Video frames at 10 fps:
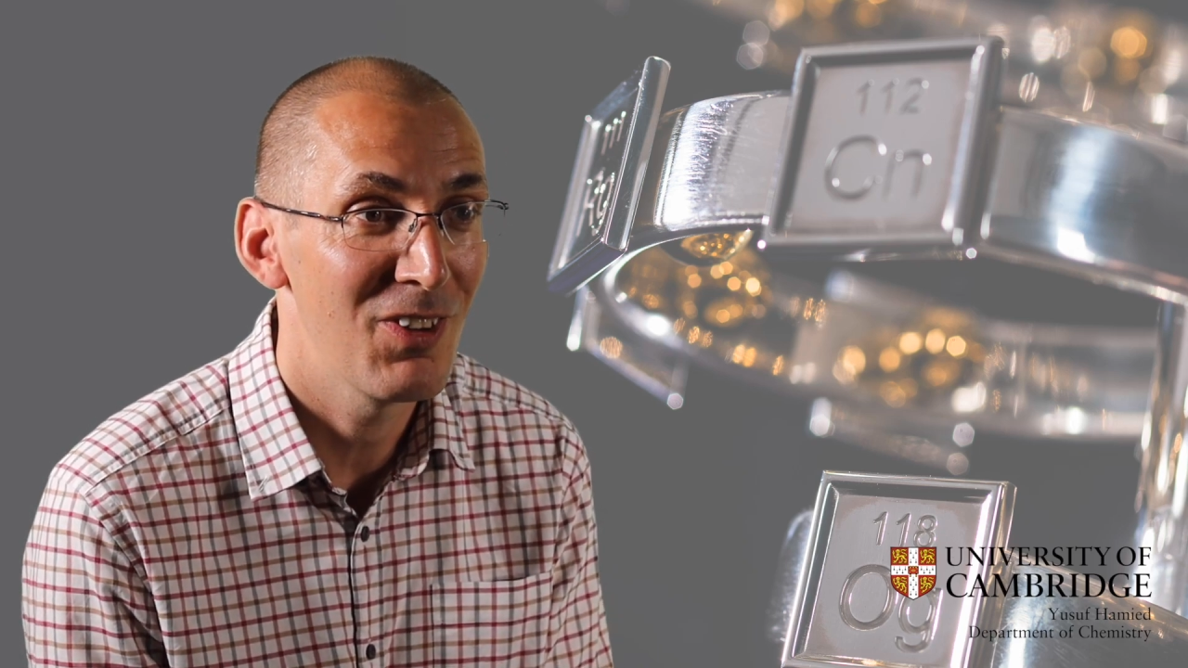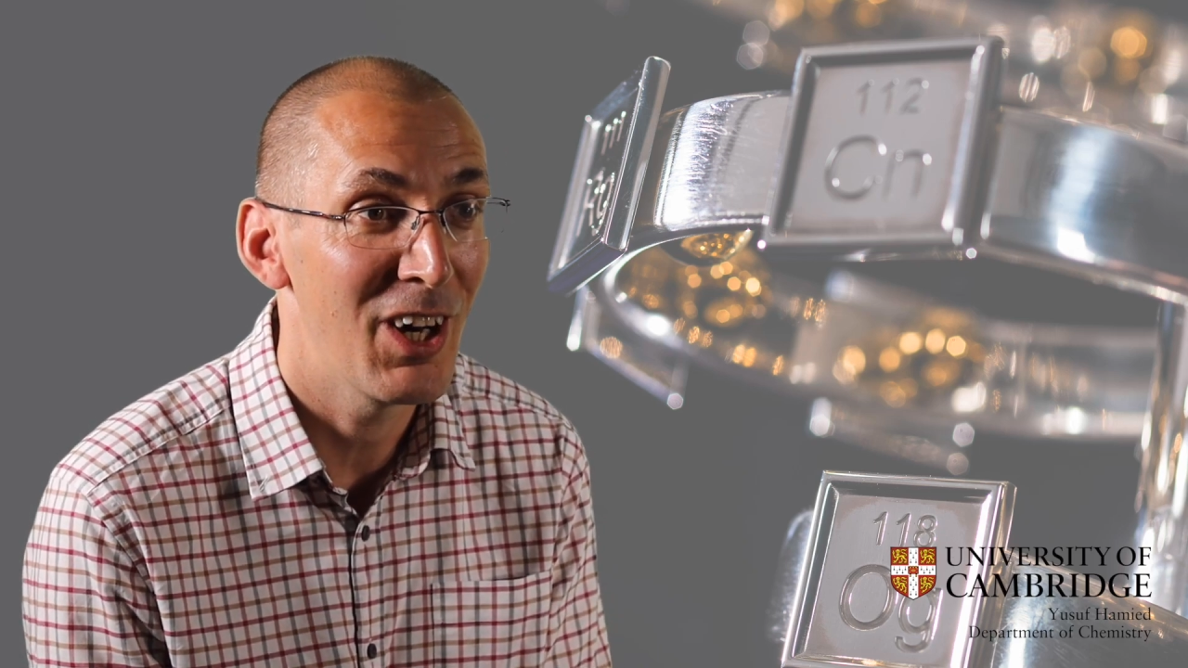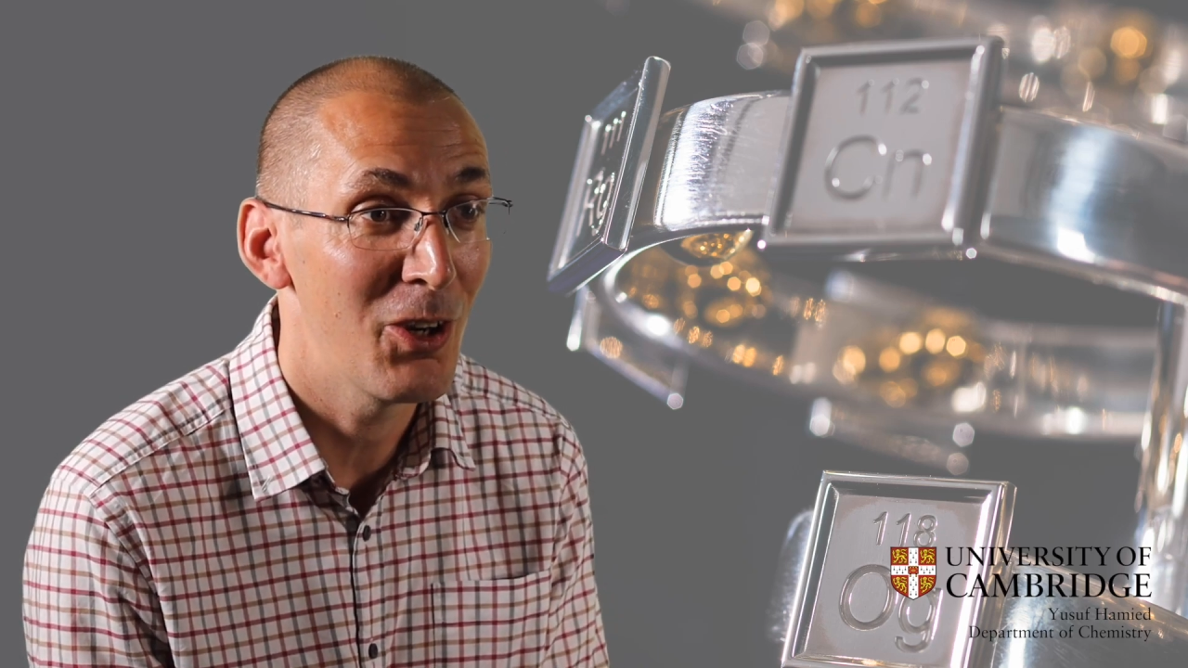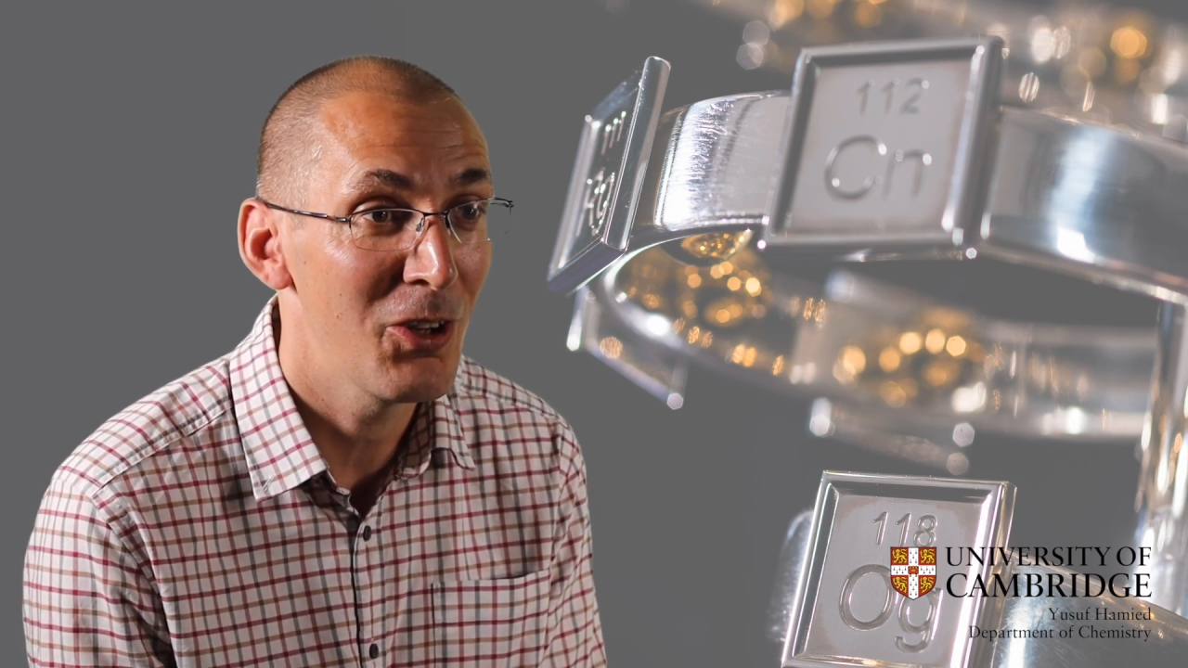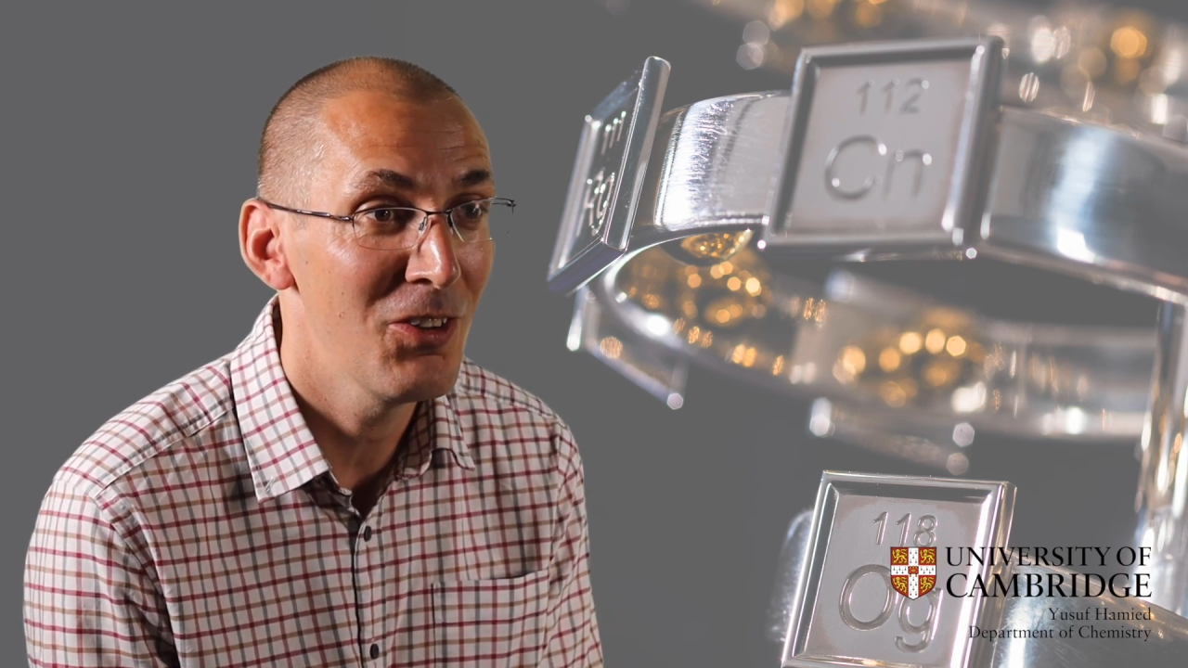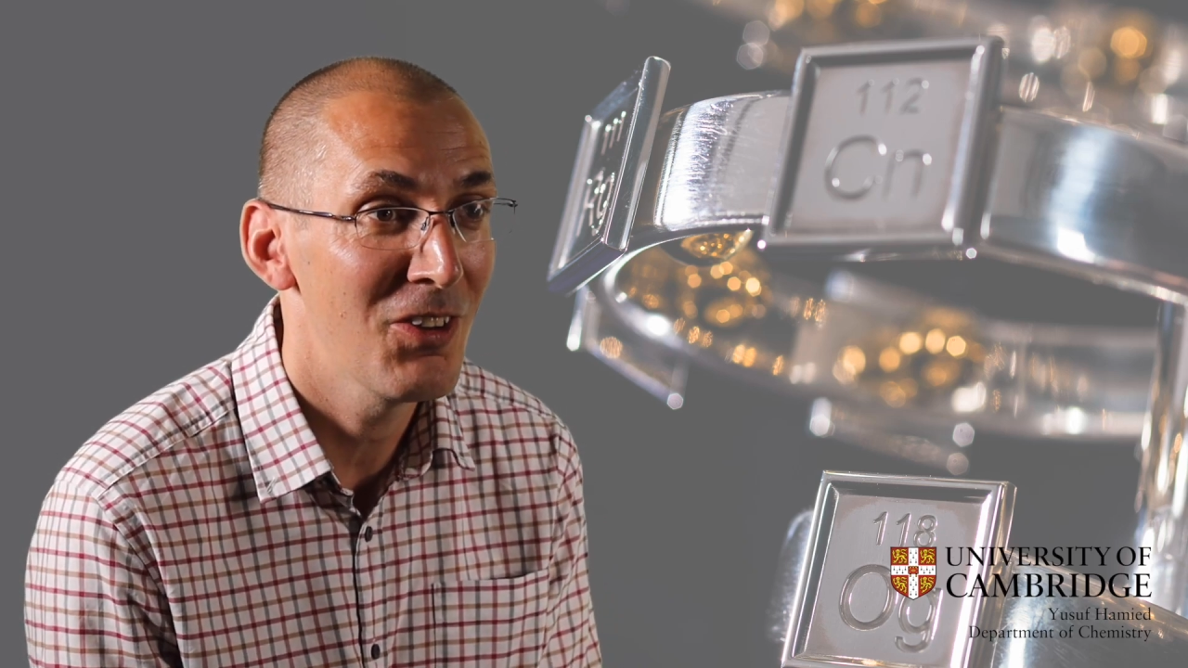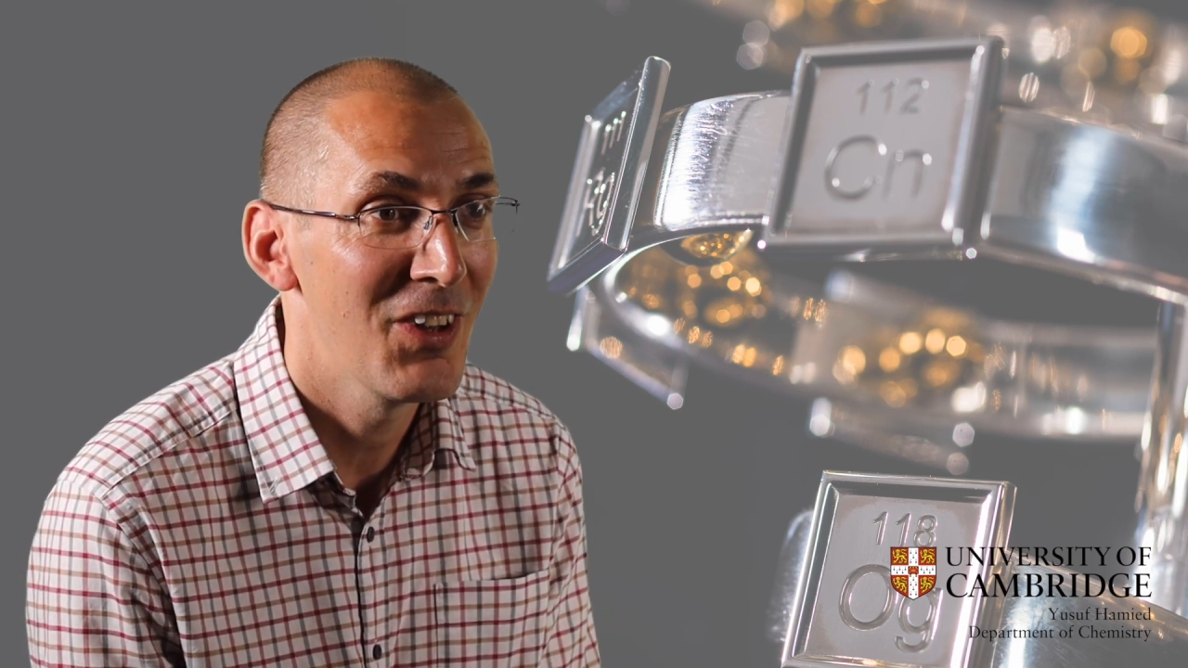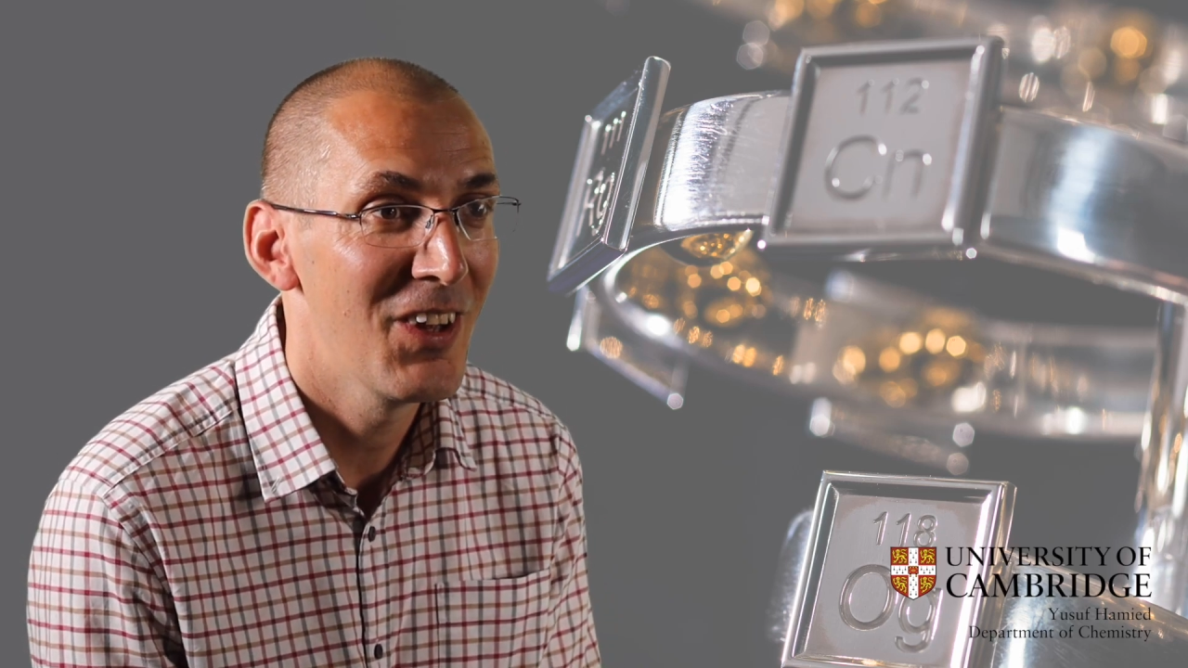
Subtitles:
Ireland.